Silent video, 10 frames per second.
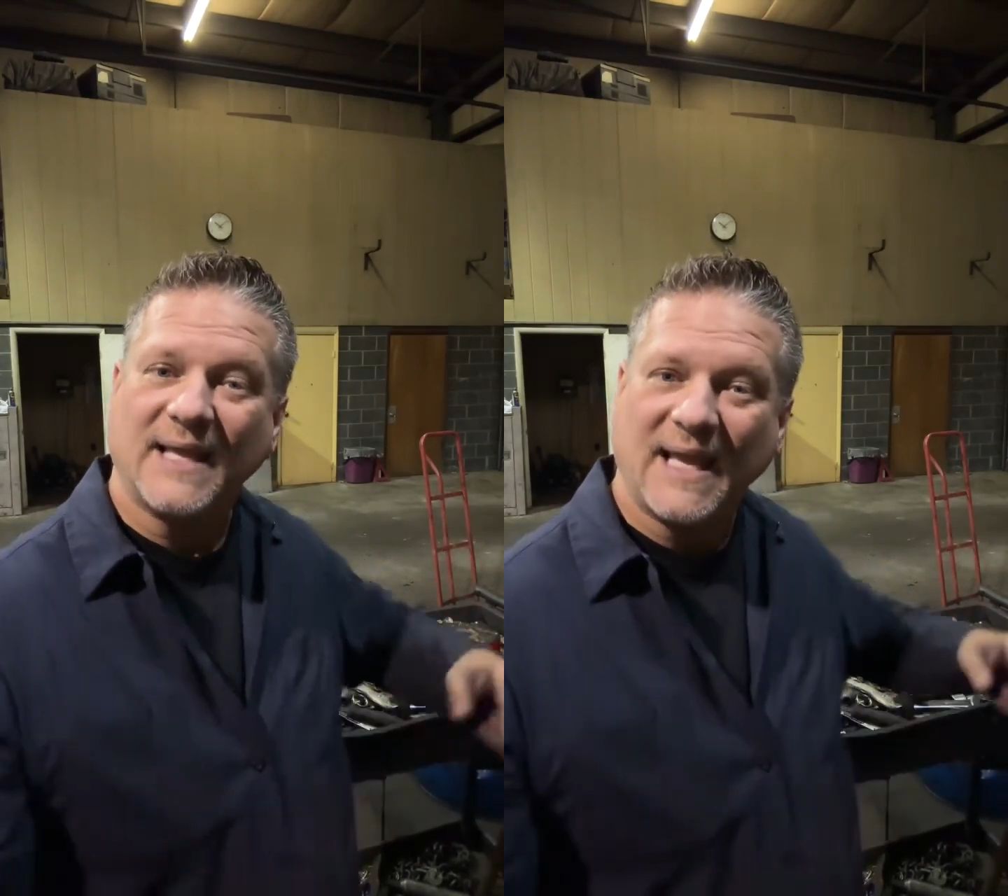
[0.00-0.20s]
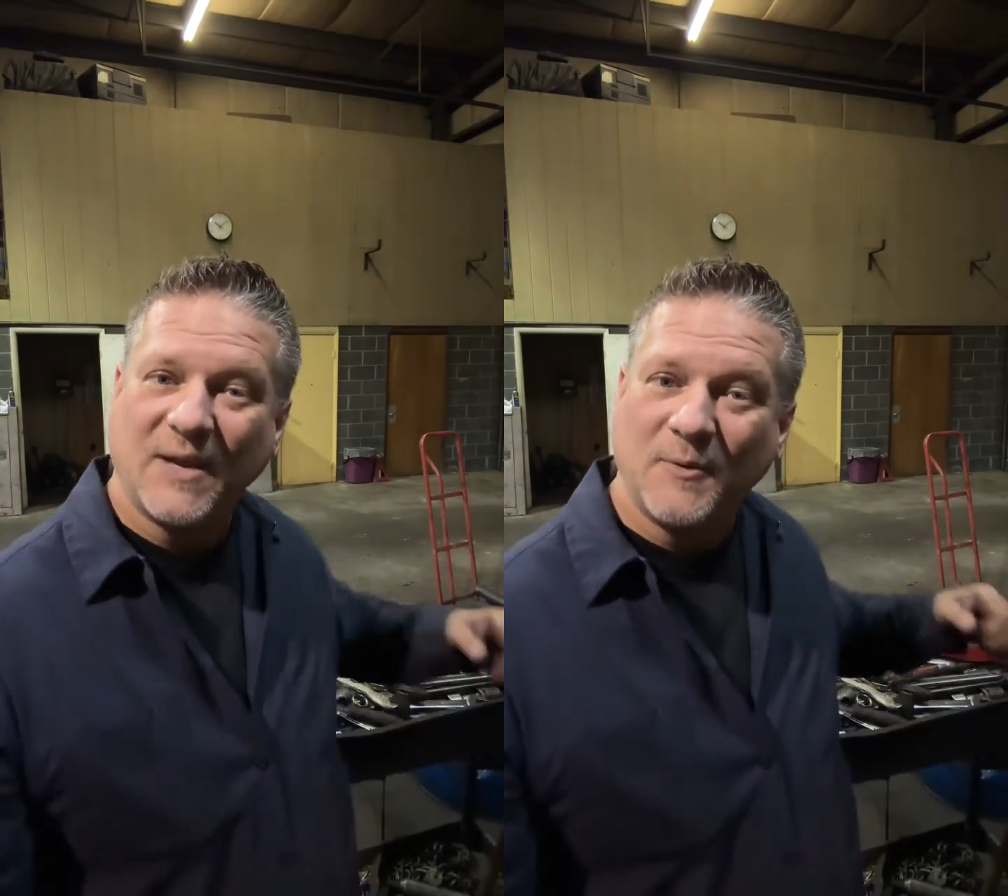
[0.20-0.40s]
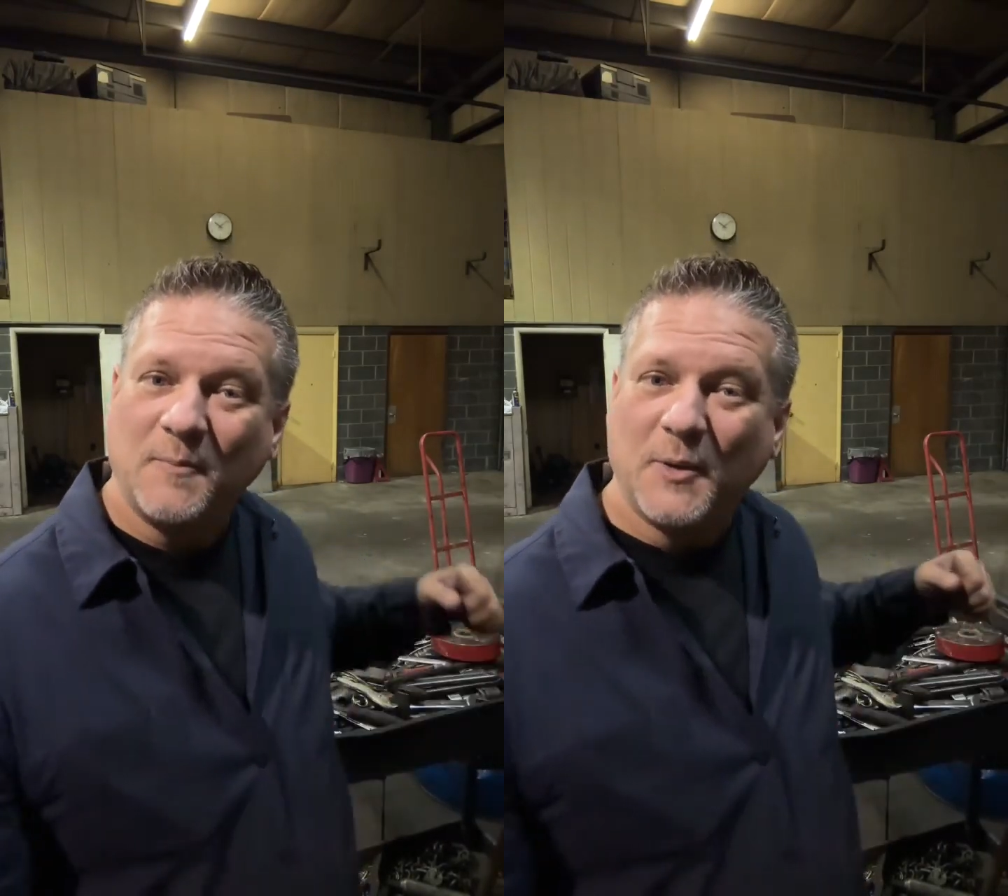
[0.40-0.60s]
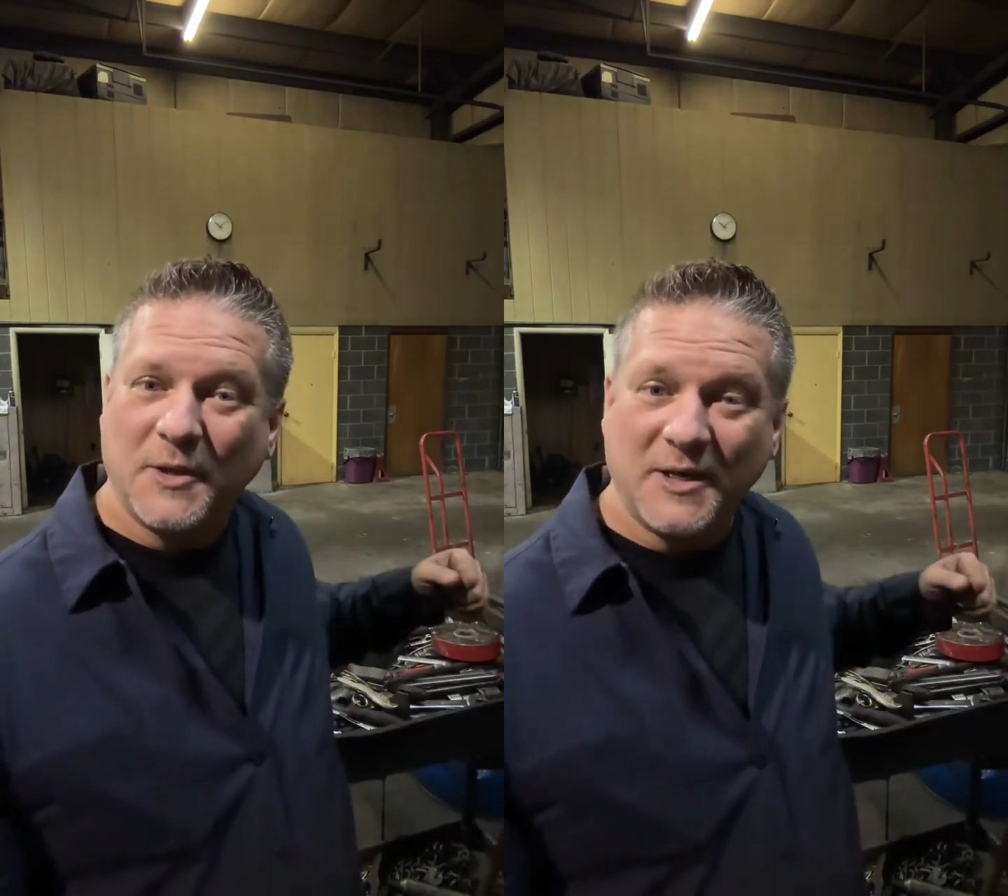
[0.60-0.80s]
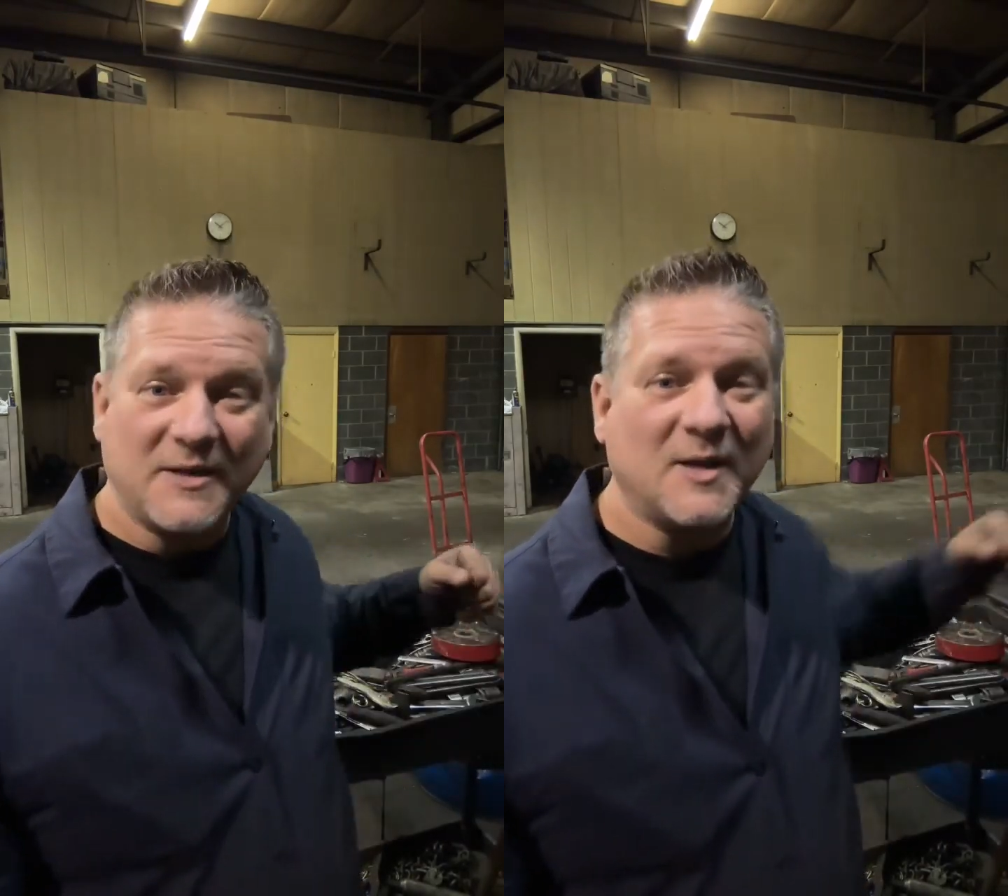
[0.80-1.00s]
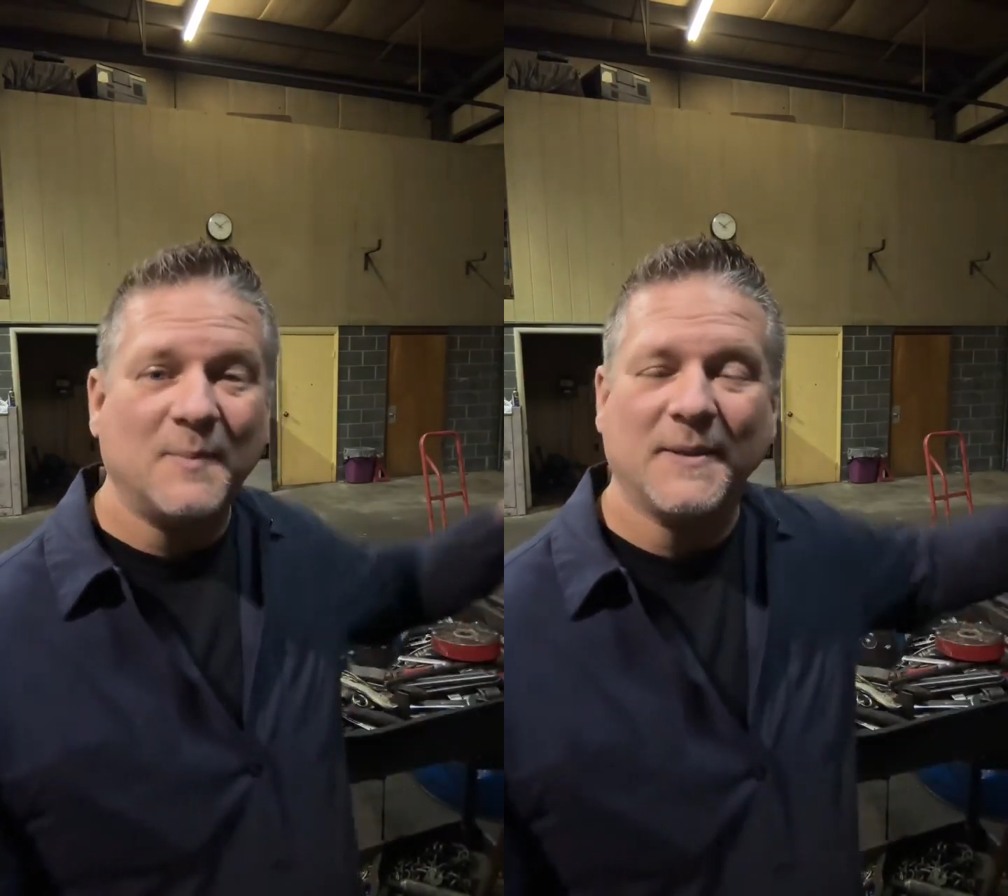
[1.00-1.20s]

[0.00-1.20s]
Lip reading: it would put it up